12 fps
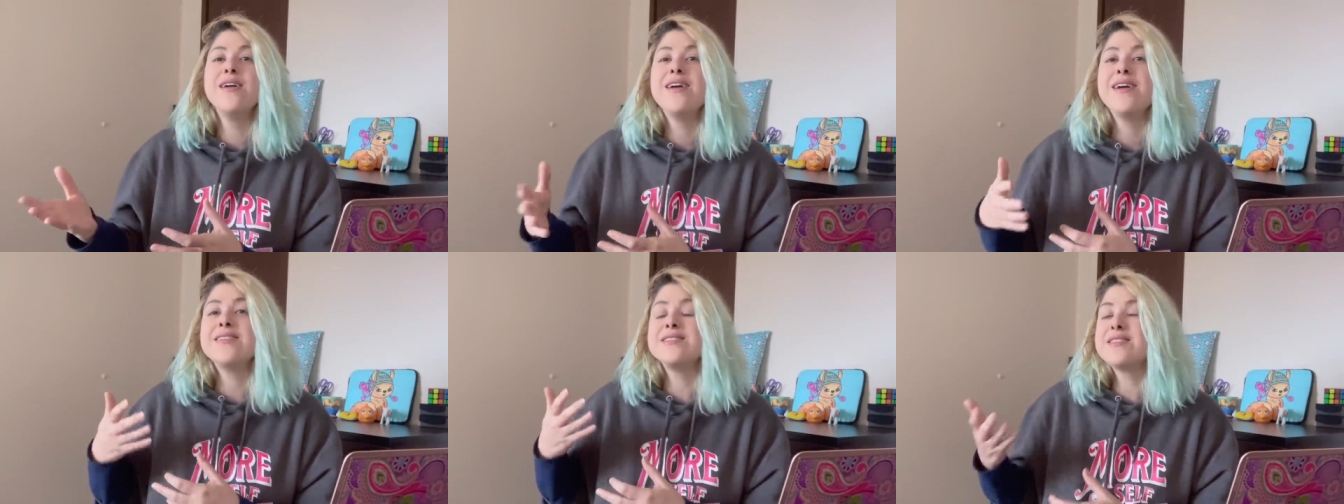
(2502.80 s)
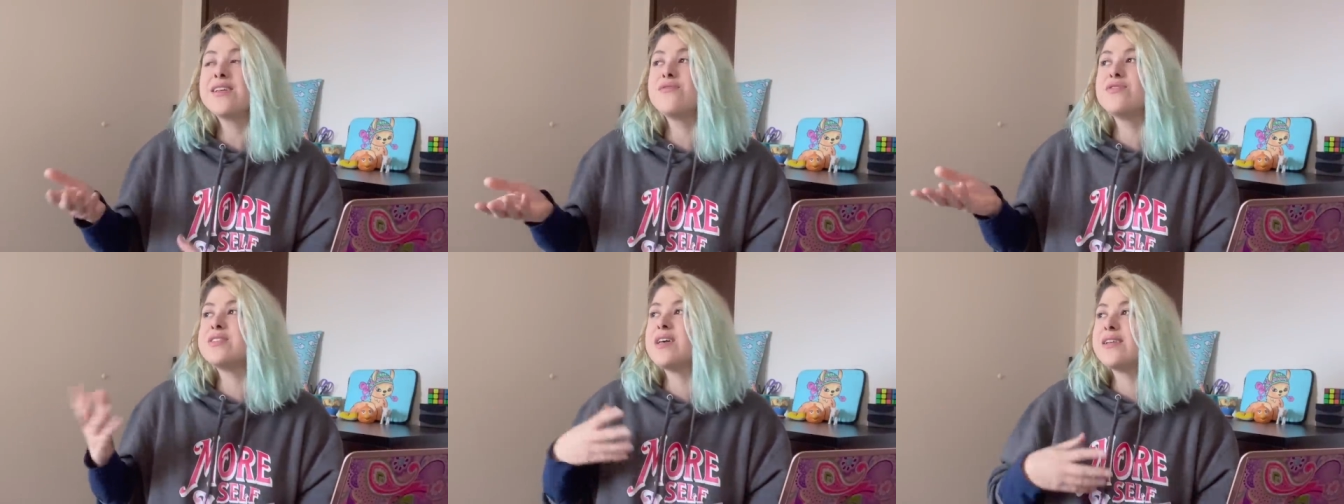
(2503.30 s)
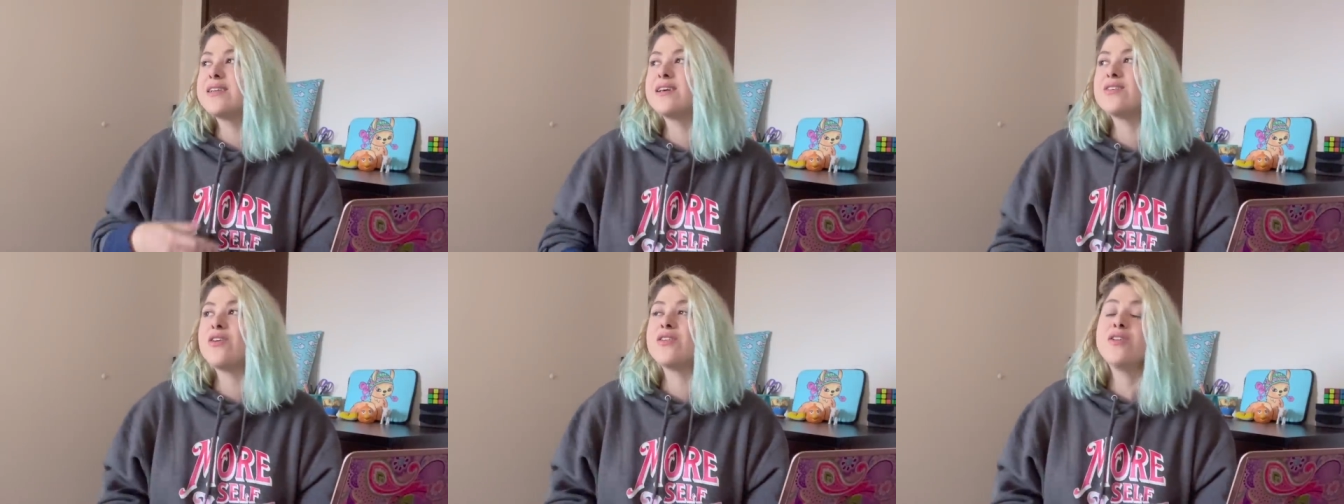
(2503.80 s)
instead of designing
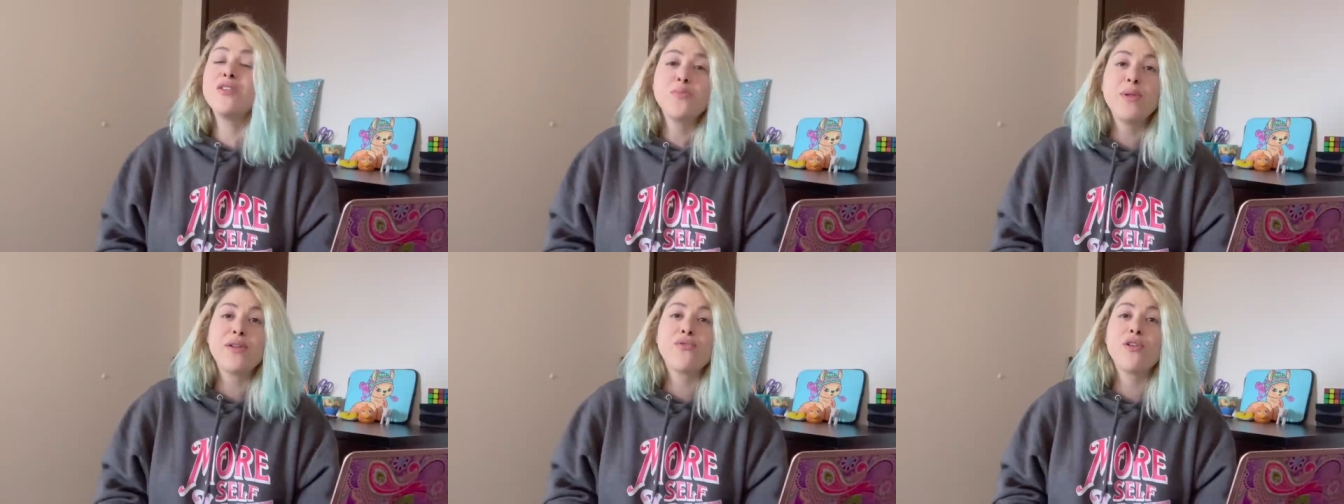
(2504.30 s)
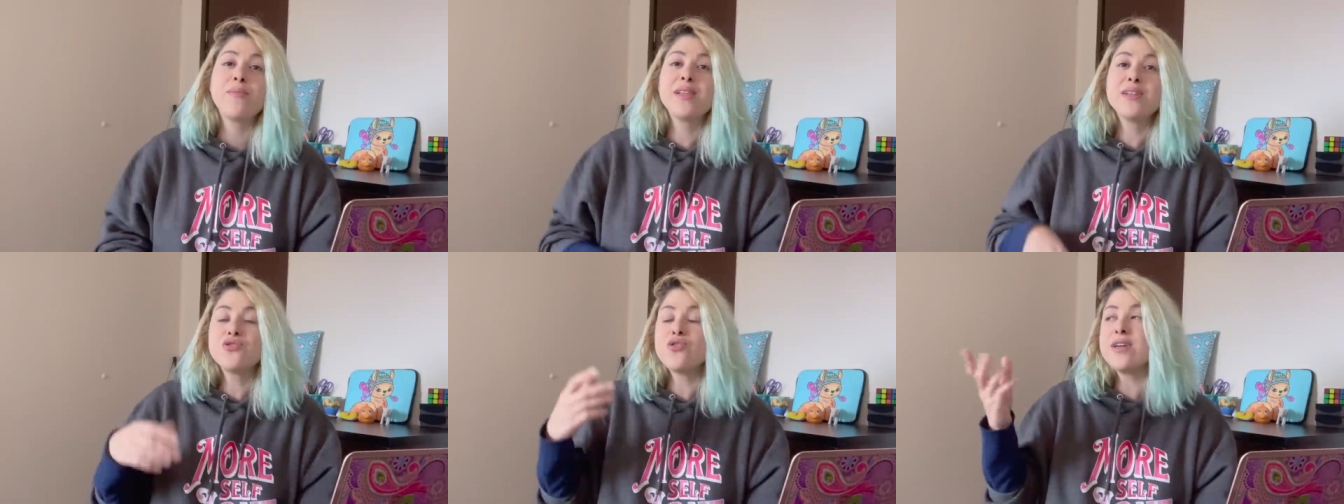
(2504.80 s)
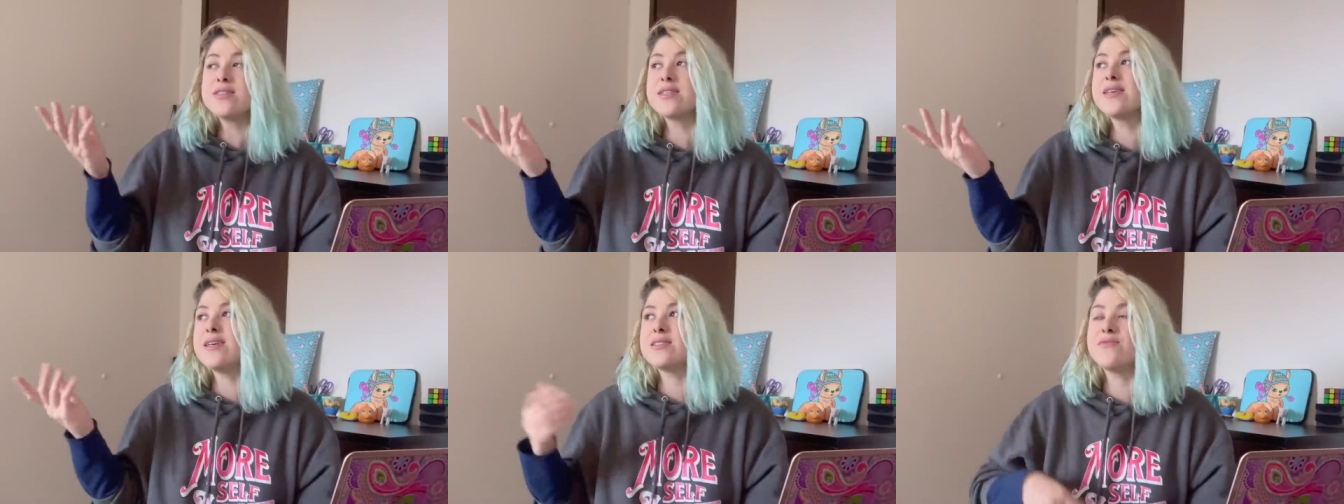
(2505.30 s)
it on another platform and then trying to
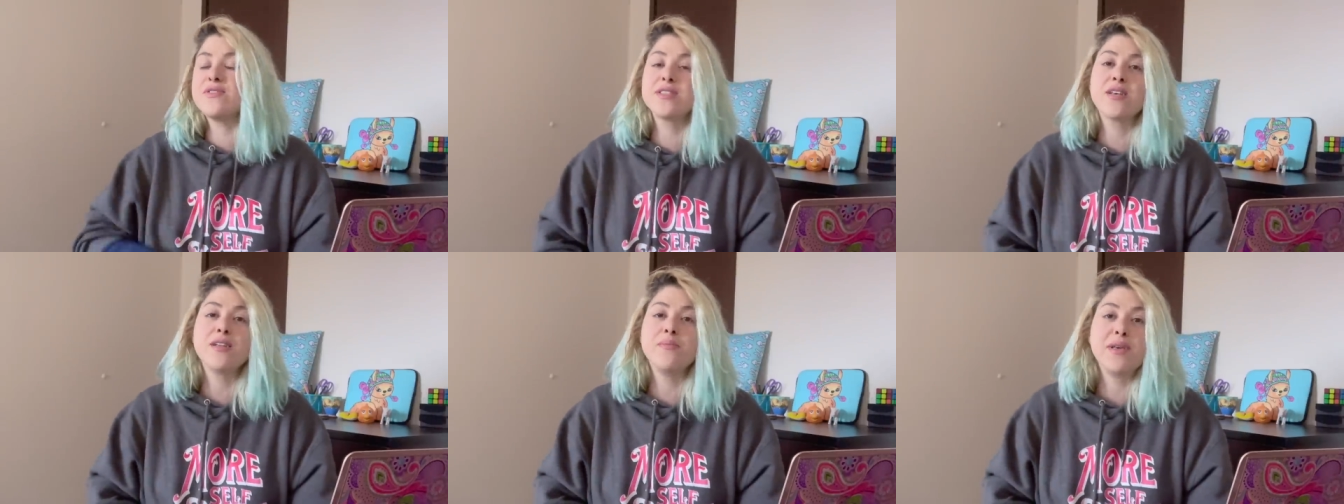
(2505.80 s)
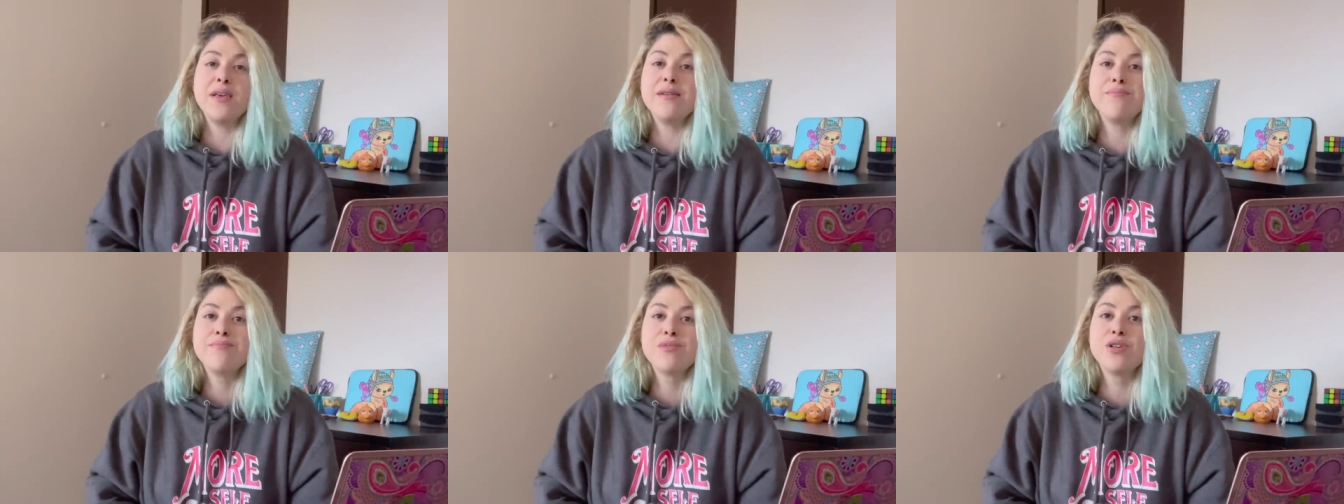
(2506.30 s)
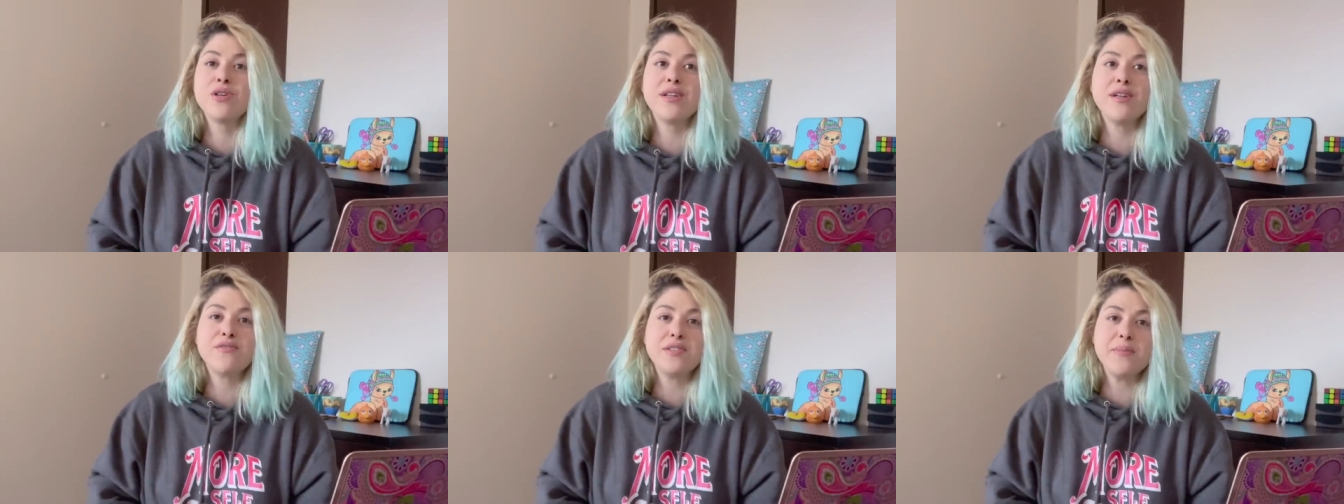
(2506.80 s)
guess if it's going to be good
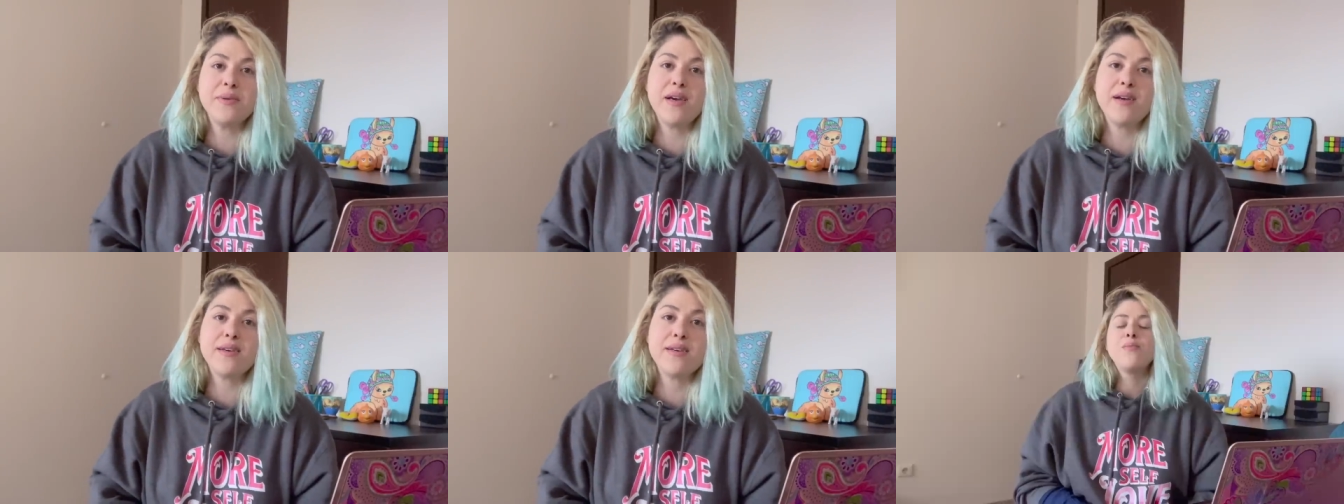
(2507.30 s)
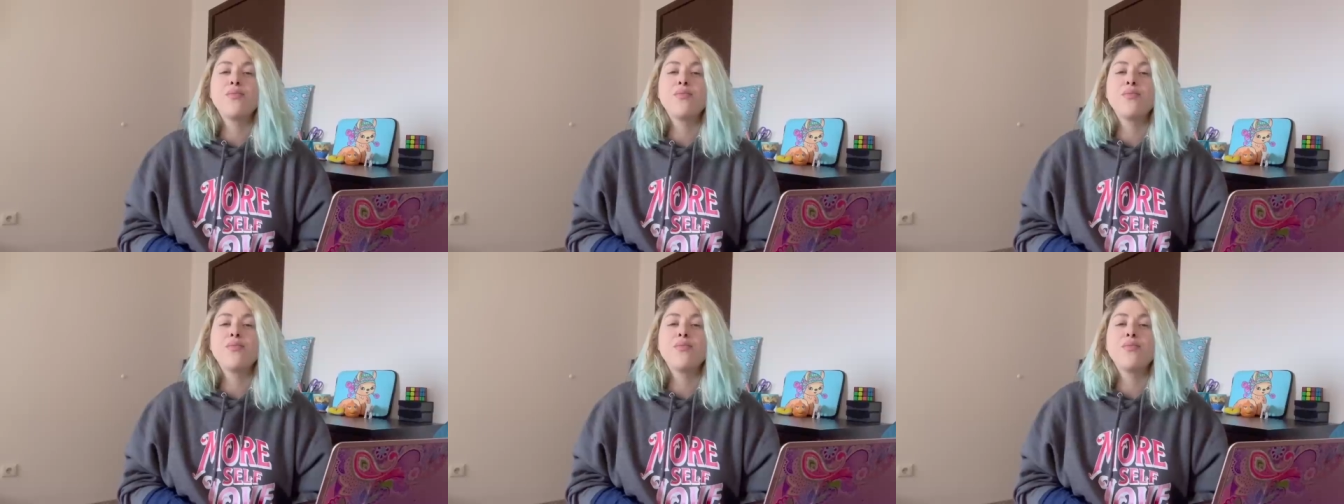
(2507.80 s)
enough D P I.